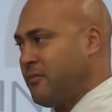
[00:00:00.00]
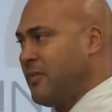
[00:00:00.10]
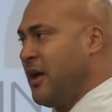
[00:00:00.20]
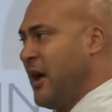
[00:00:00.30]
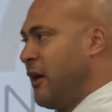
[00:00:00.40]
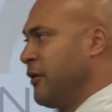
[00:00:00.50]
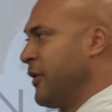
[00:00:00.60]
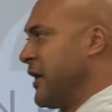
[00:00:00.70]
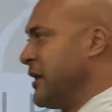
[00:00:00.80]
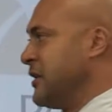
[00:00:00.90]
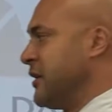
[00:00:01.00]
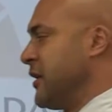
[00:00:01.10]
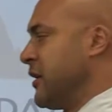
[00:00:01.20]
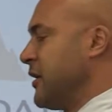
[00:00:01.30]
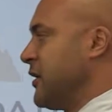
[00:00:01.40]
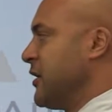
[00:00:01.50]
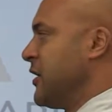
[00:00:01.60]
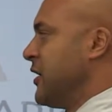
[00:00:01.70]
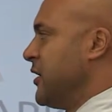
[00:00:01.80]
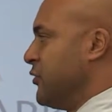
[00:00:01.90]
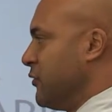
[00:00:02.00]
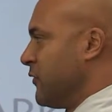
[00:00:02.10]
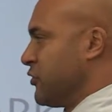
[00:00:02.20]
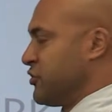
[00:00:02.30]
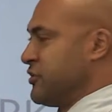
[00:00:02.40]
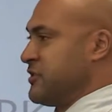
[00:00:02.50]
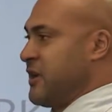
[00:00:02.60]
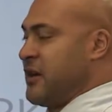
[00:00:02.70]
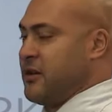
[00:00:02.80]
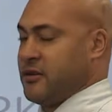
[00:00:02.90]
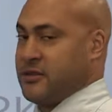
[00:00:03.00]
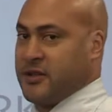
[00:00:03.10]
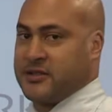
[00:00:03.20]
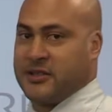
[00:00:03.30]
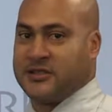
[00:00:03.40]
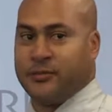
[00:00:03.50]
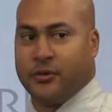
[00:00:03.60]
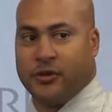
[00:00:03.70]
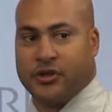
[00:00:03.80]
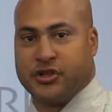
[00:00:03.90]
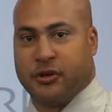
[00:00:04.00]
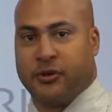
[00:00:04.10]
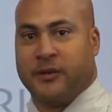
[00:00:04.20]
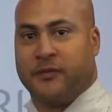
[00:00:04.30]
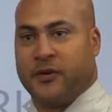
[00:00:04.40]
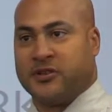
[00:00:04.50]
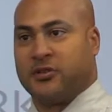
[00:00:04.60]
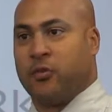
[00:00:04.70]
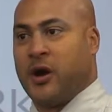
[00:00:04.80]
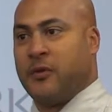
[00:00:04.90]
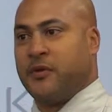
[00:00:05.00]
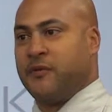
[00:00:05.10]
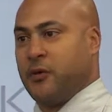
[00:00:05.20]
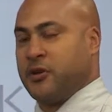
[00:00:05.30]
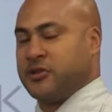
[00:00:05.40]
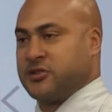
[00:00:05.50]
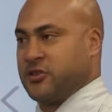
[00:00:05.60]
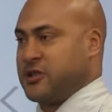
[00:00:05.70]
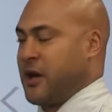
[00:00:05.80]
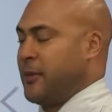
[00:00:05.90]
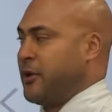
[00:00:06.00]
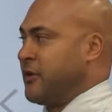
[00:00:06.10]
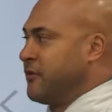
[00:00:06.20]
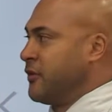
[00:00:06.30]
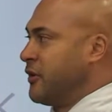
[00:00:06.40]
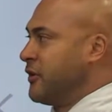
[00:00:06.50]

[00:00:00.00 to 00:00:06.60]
how the ADA universal design and accessibility showed up for us, and why we focused our time and effort